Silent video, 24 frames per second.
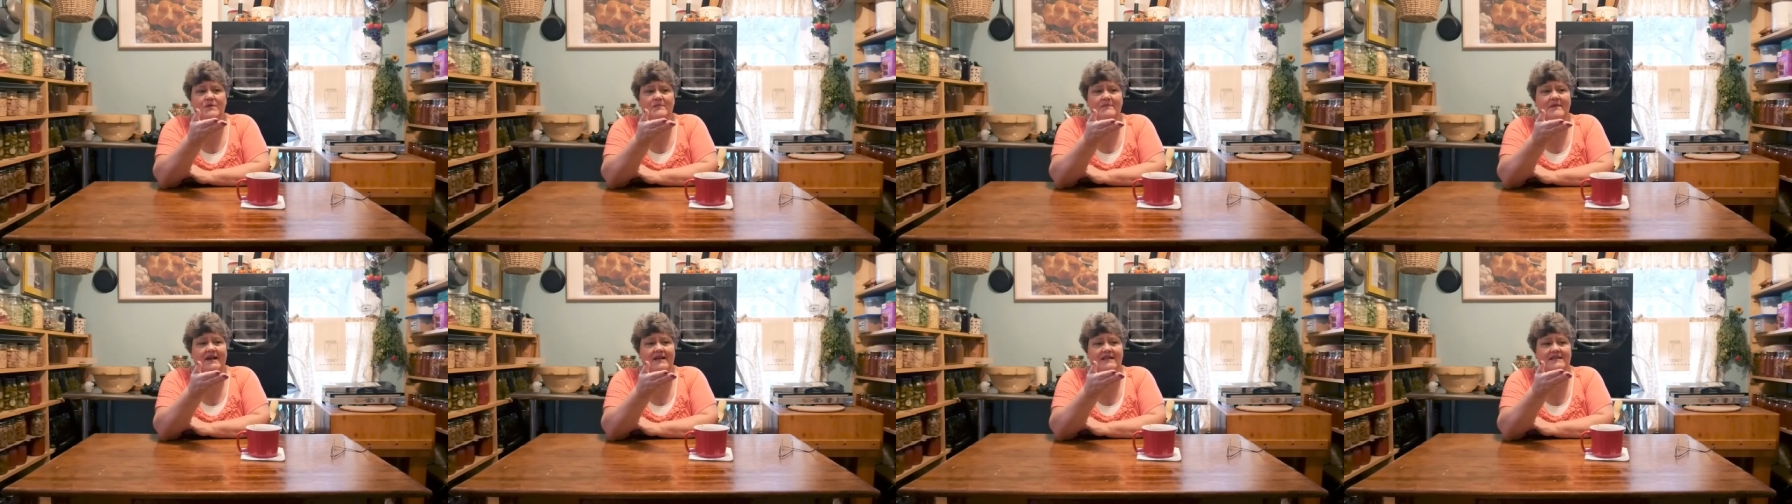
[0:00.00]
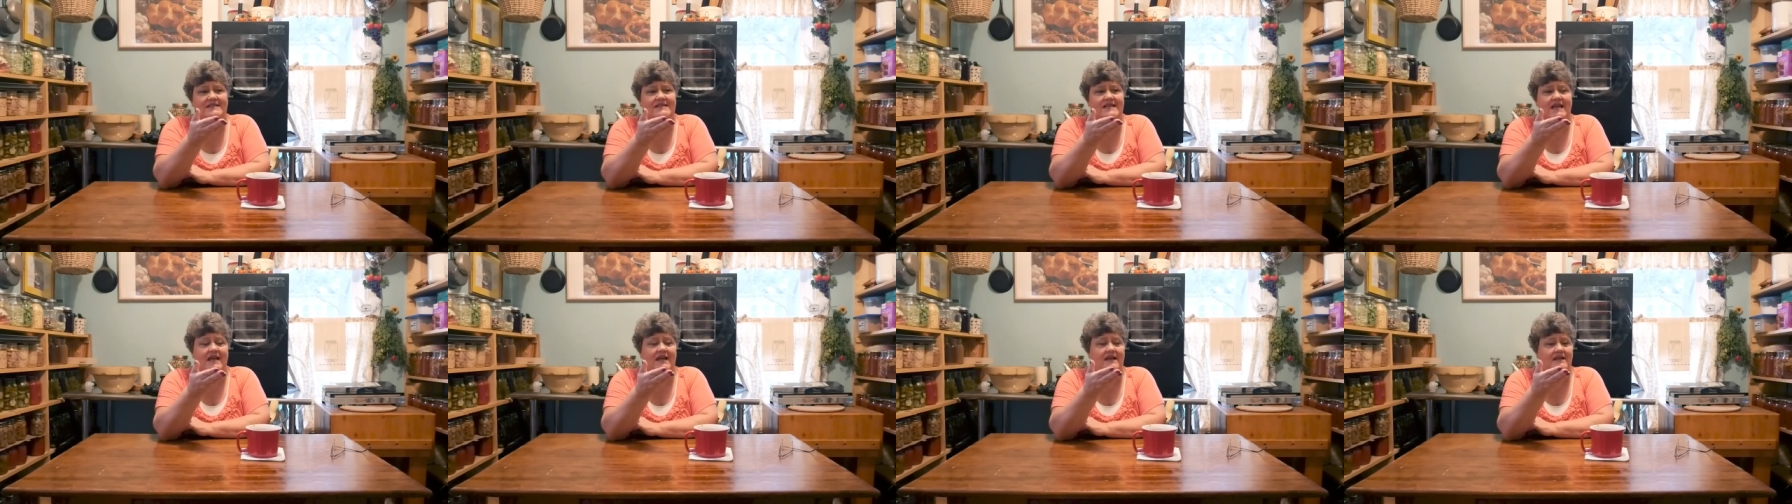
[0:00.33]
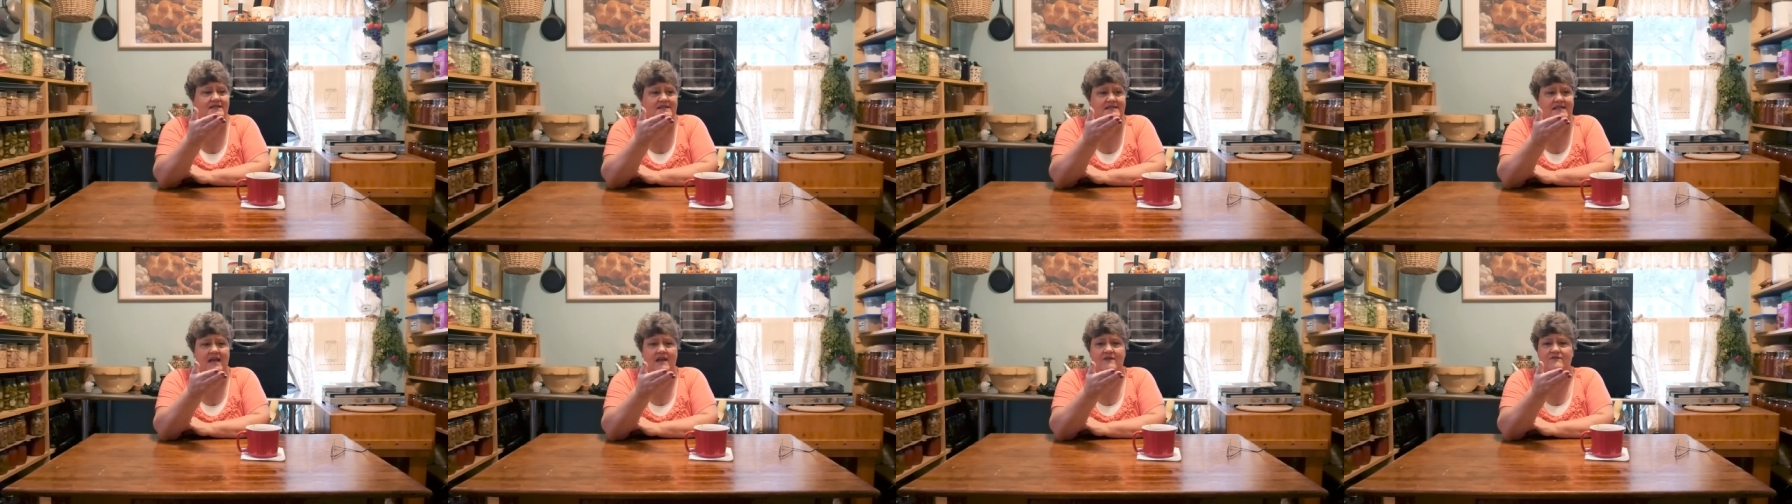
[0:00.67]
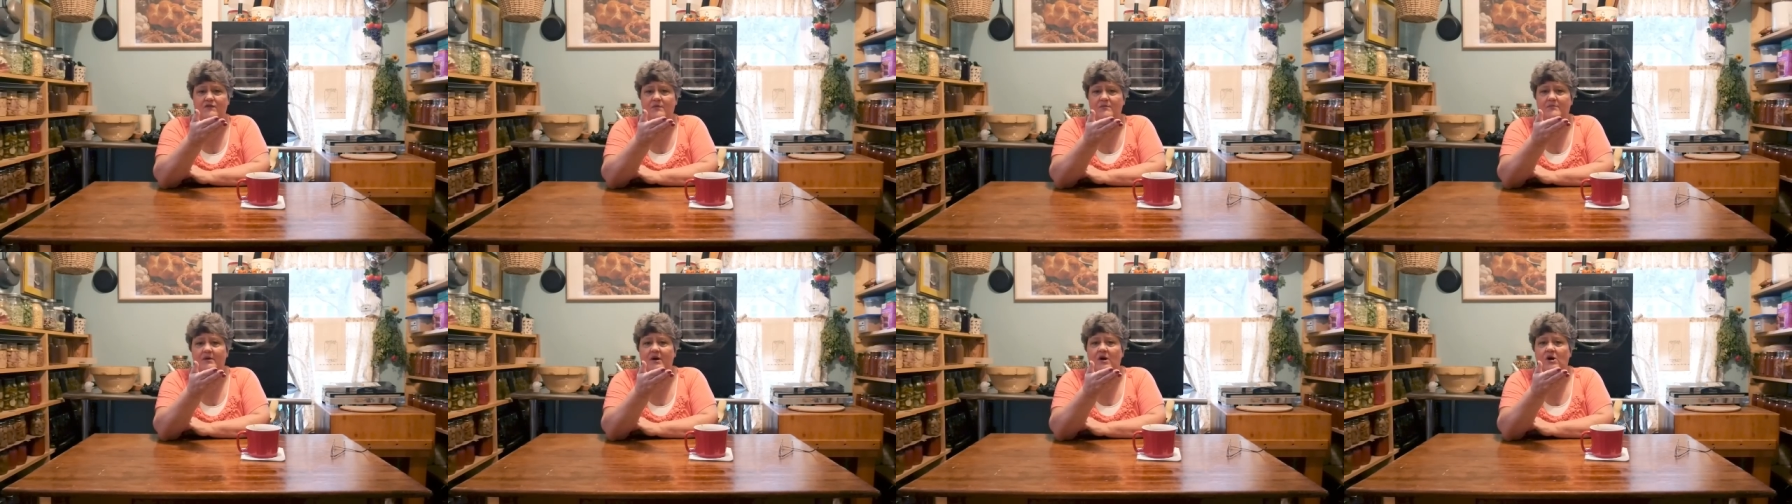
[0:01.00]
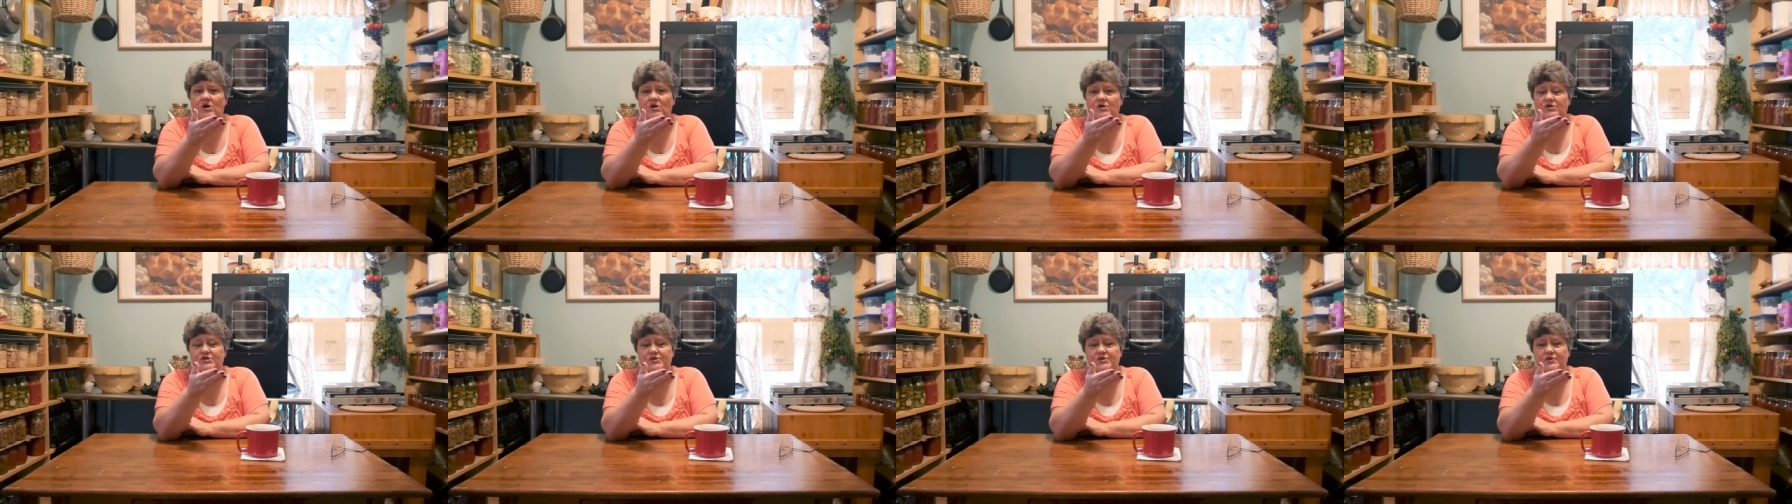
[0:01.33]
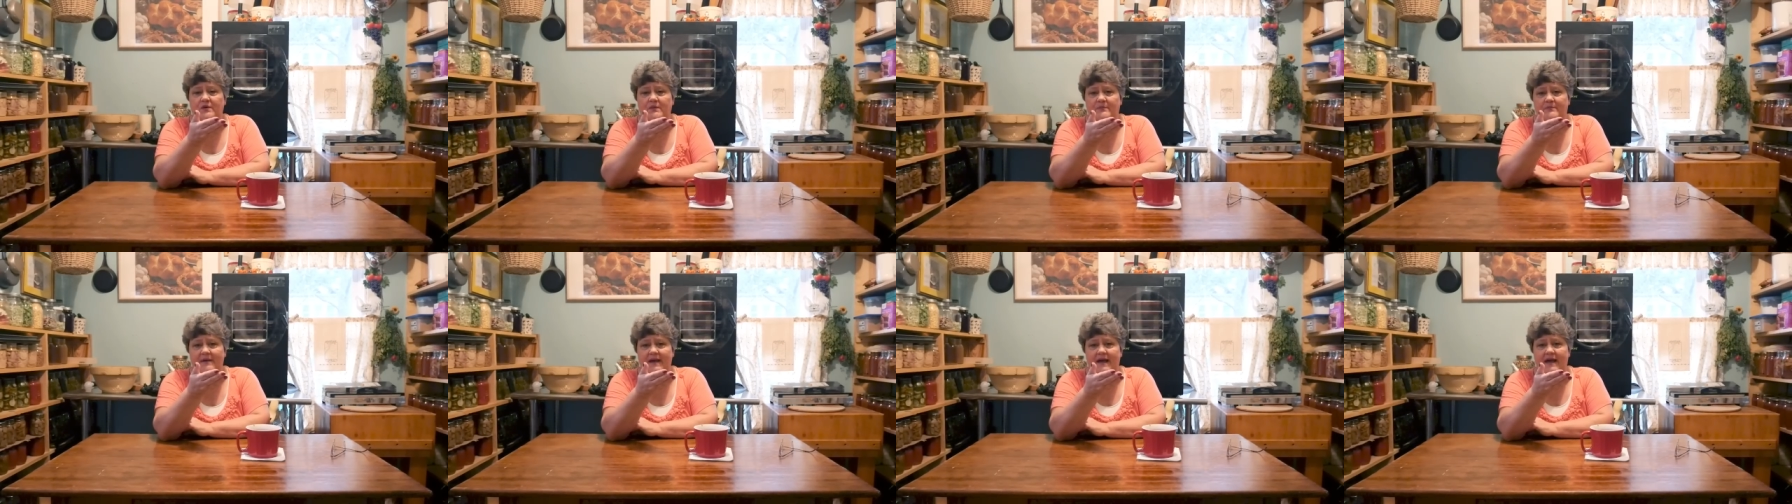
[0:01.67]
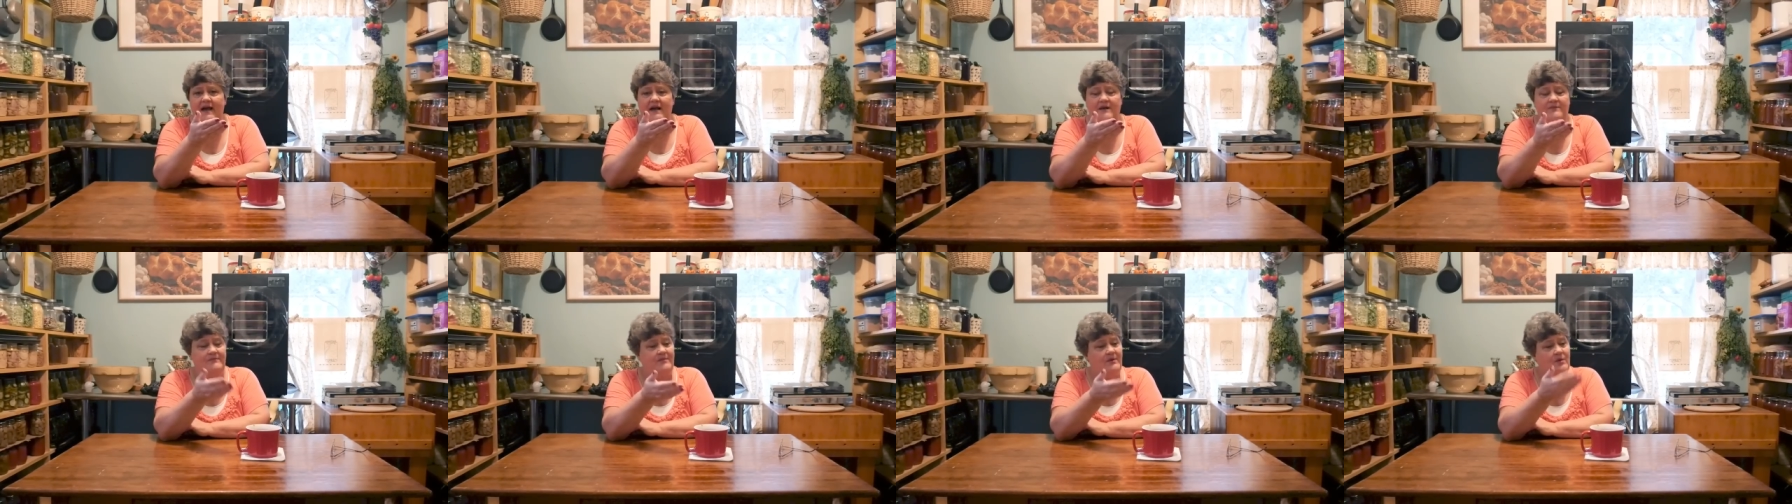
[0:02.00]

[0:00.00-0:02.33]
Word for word: we might say, save a buck or two a bag,